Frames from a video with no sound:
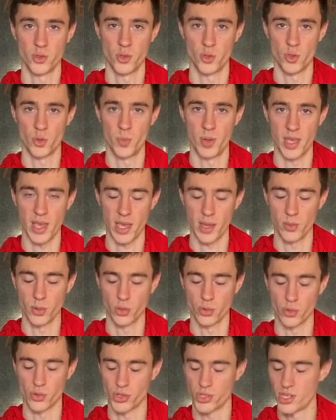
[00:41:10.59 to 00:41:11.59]
To be able
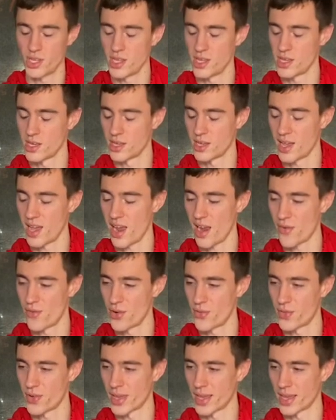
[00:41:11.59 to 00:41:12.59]
to see
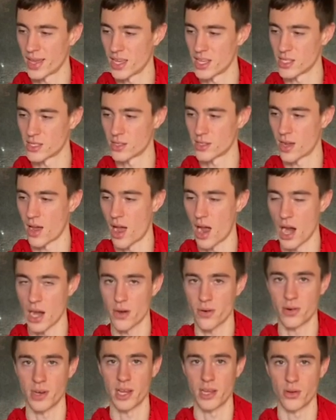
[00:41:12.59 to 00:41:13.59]
everything as
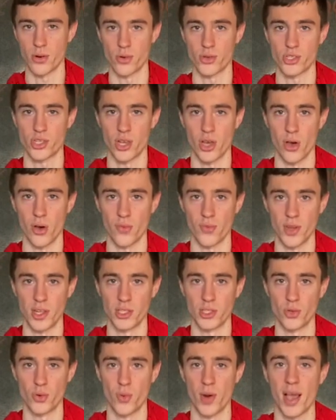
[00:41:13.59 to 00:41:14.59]
higher than yourself
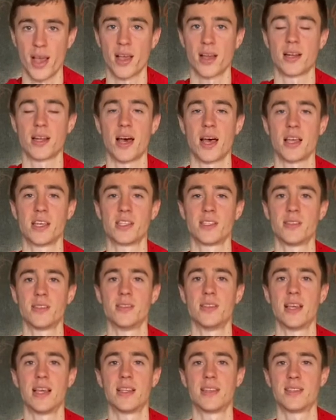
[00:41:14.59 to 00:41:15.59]
and to recognize
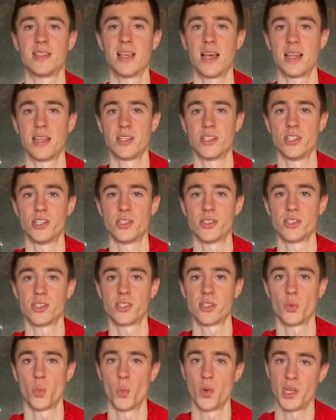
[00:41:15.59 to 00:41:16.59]
the
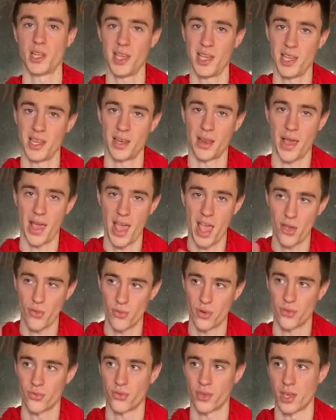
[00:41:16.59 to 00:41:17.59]
intelligence within
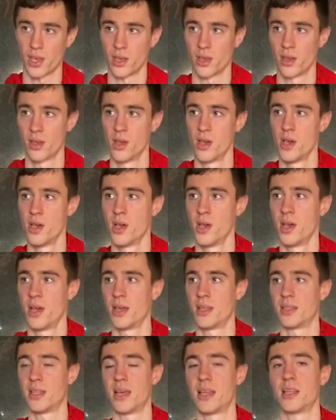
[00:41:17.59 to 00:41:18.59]
everything
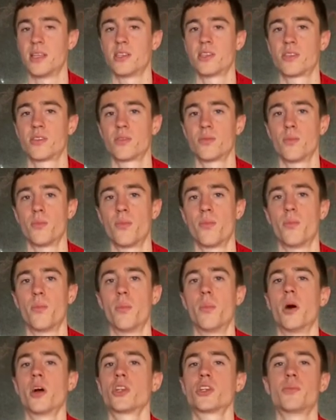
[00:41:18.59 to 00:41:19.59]
that is
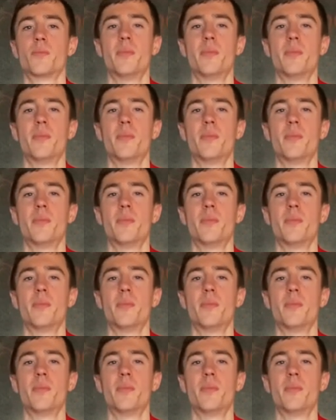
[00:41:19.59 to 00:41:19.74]
much